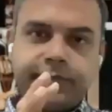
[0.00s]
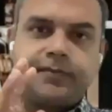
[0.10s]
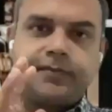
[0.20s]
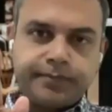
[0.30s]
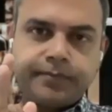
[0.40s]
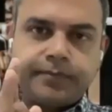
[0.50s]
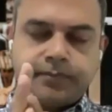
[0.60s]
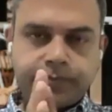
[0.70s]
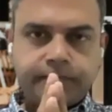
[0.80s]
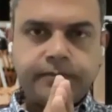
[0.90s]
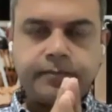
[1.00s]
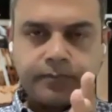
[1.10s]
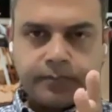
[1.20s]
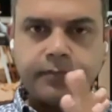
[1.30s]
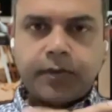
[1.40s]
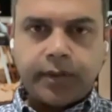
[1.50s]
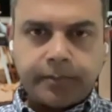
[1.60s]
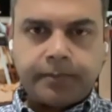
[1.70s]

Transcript: It should be less, right? That yeah.